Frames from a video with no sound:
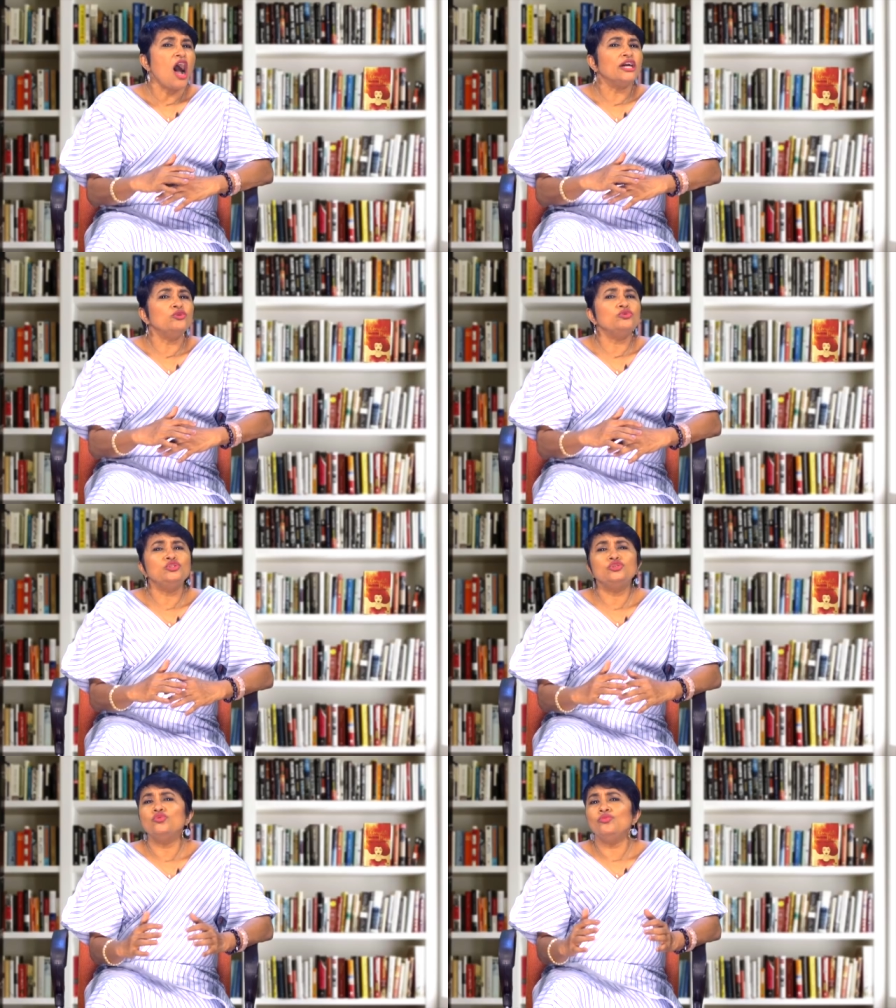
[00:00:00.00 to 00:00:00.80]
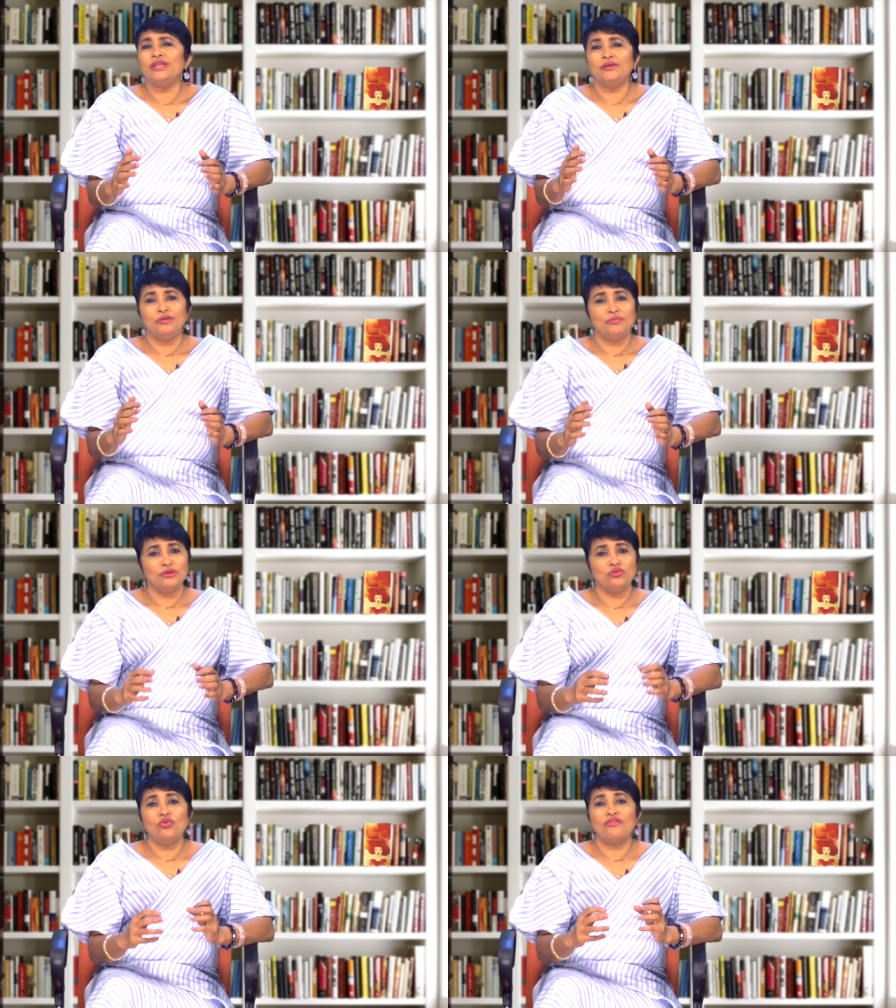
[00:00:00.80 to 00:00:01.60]
I know too many
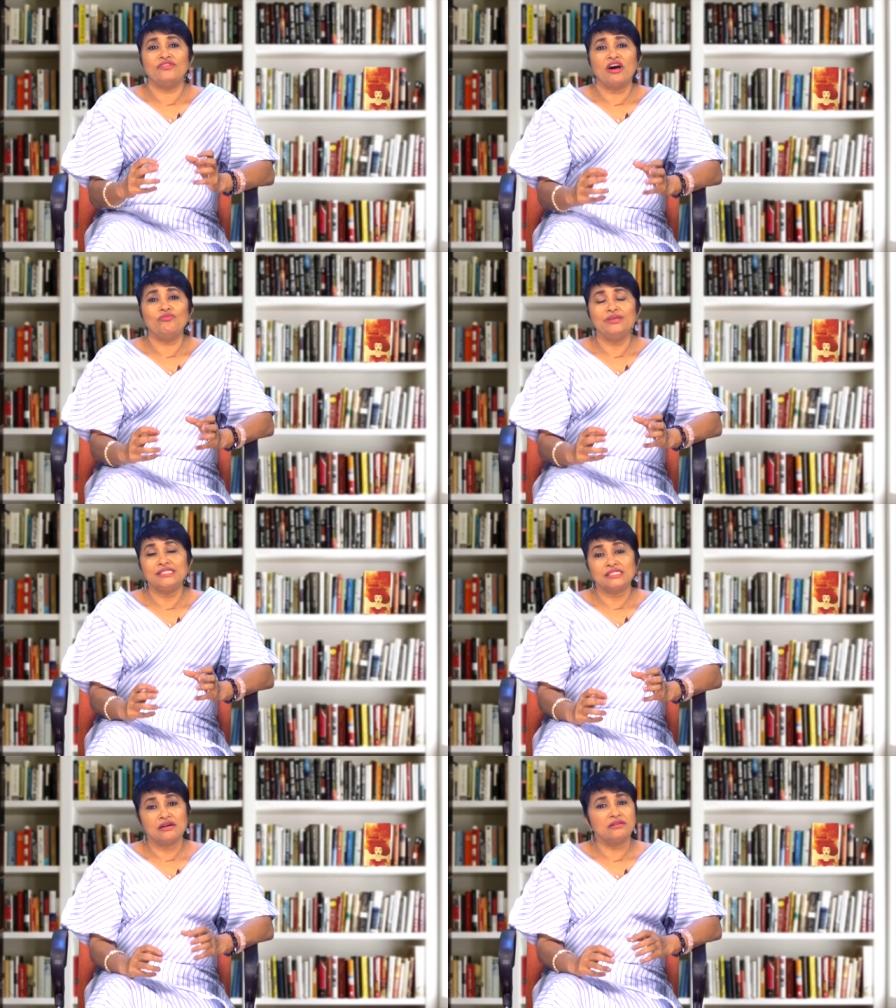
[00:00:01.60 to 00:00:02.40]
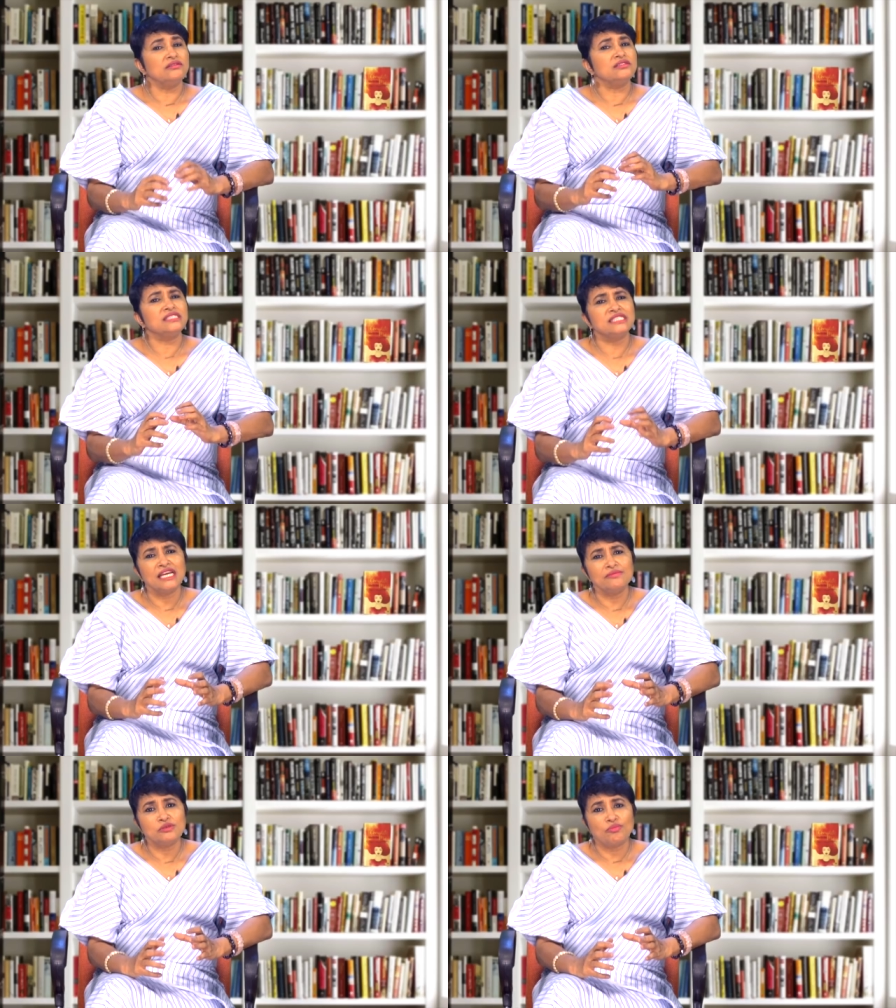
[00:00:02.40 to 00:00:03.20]
people who have now been stuck in the
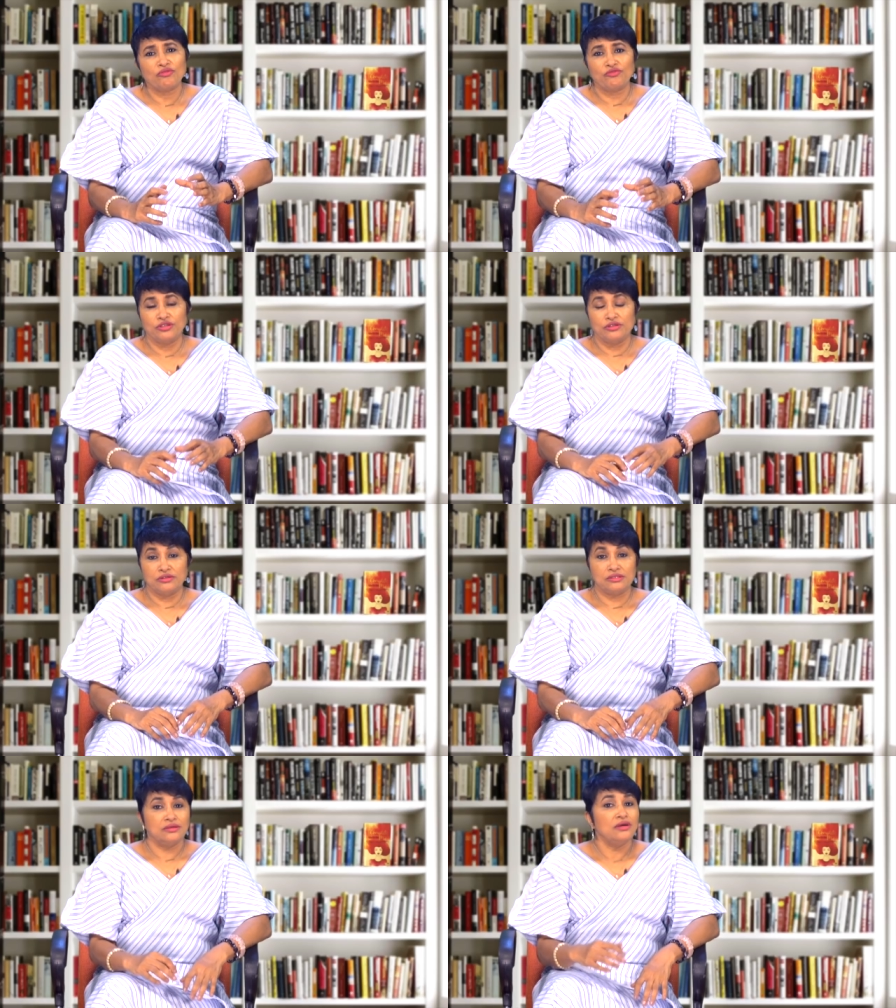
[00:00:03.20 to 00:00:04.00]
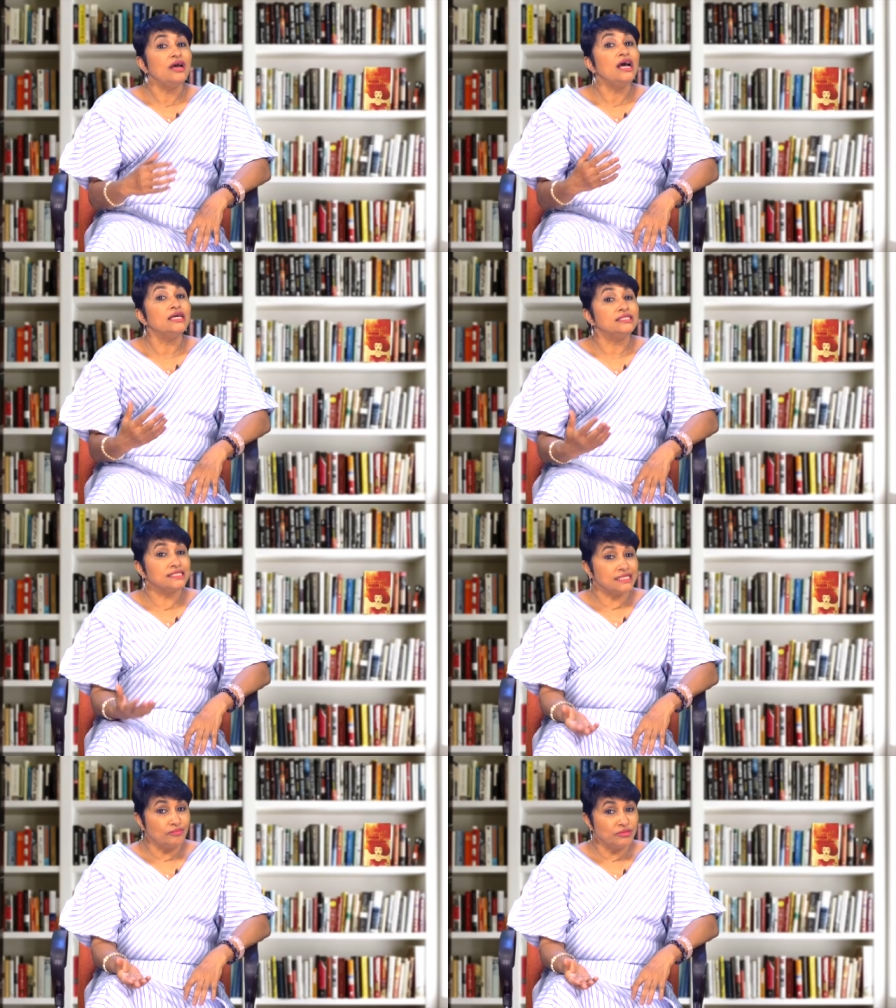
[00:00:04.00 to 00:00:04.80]
same spot for years.
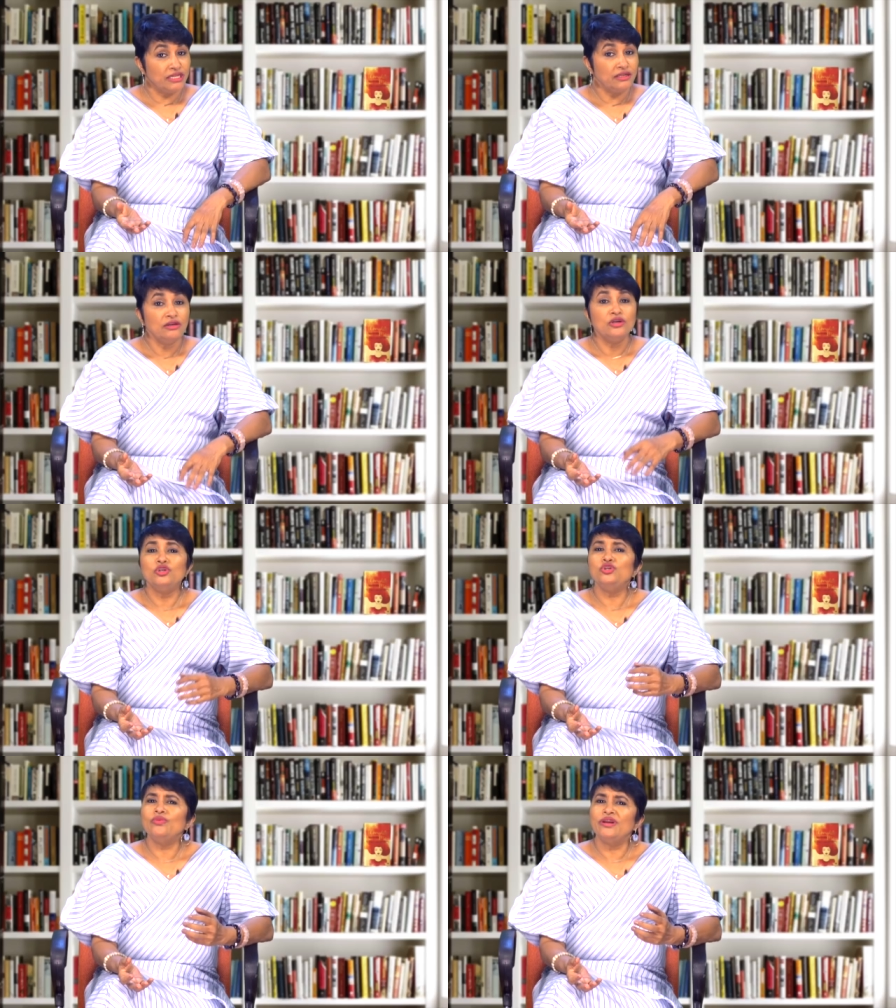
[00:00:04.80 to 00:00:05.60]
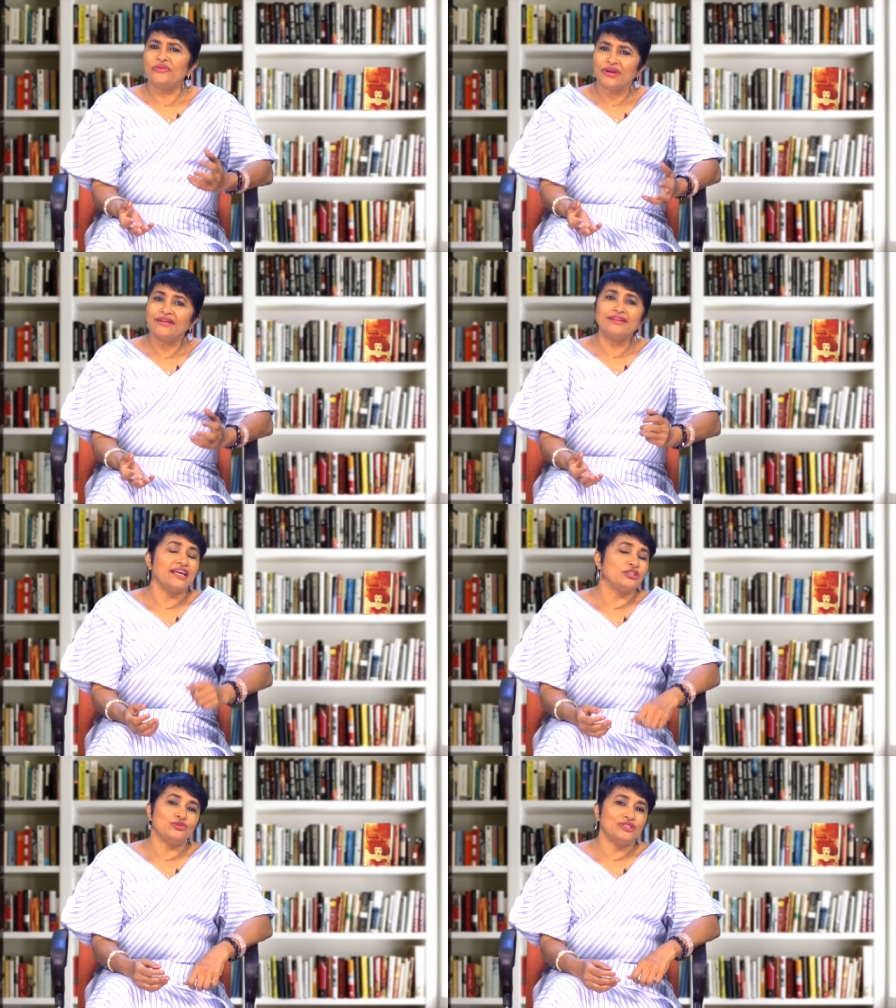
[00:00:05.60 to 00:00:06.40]
Someday, you will regret
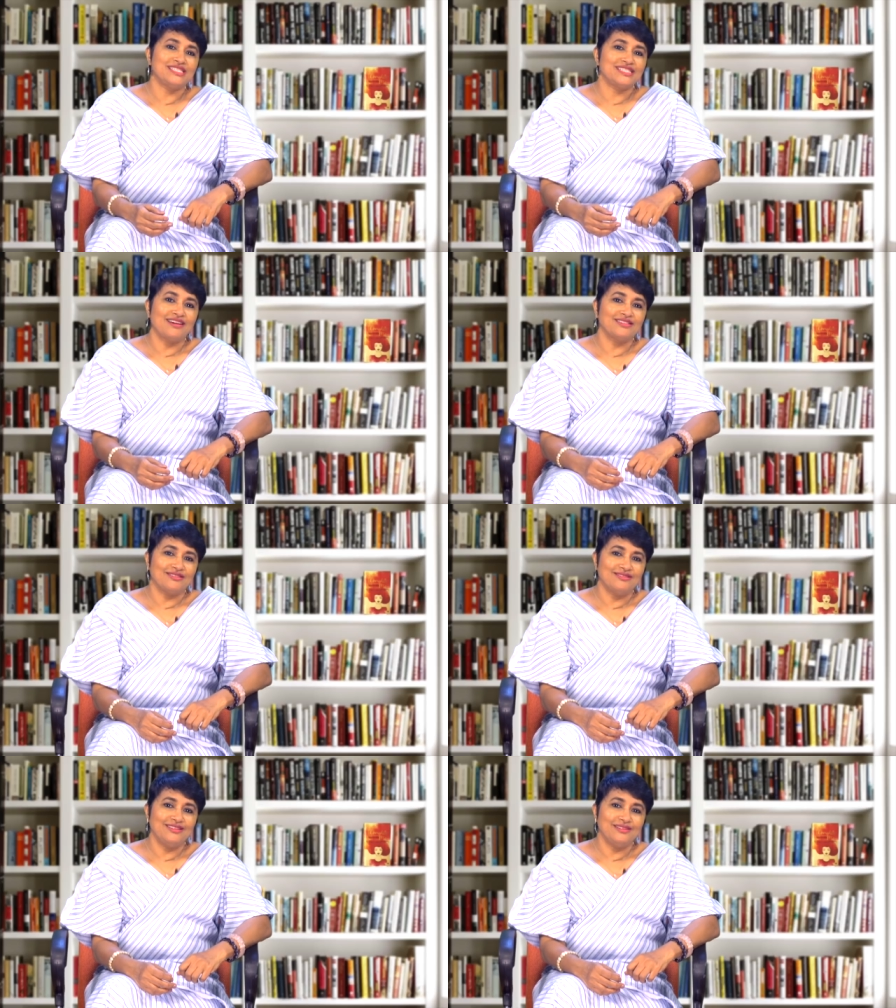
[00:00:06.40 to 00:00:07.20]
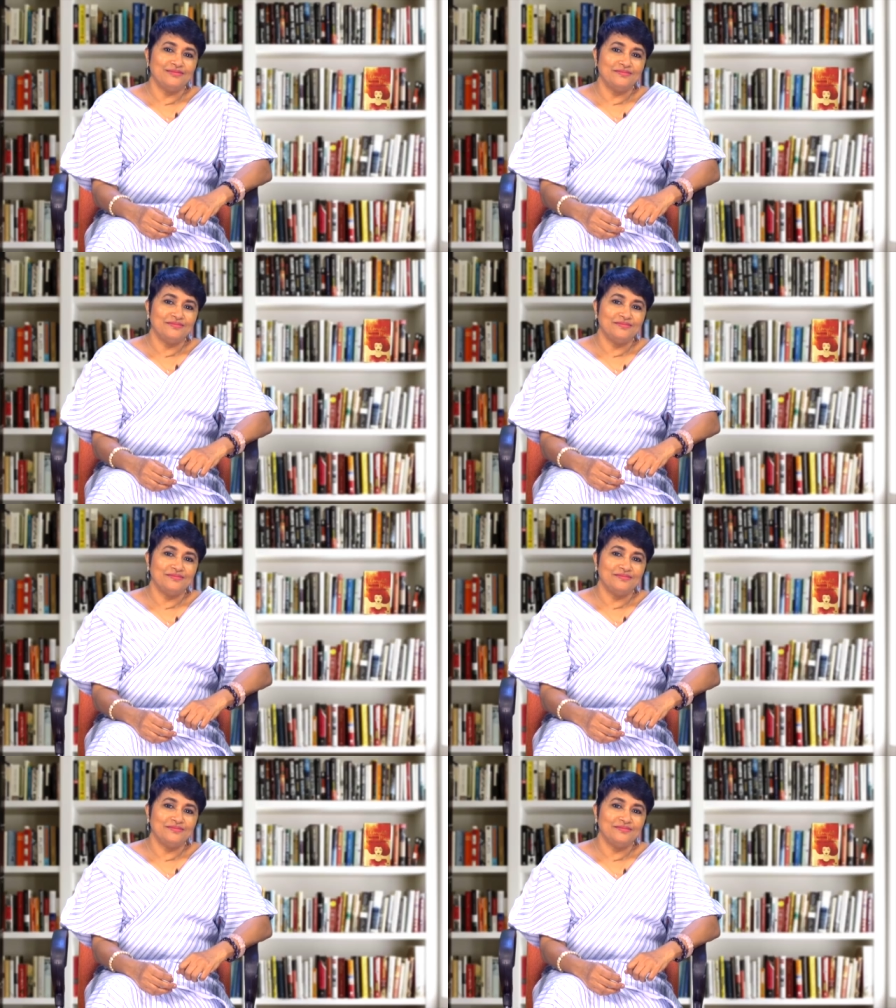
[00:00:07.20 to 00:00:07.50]
that you didn't start earlier.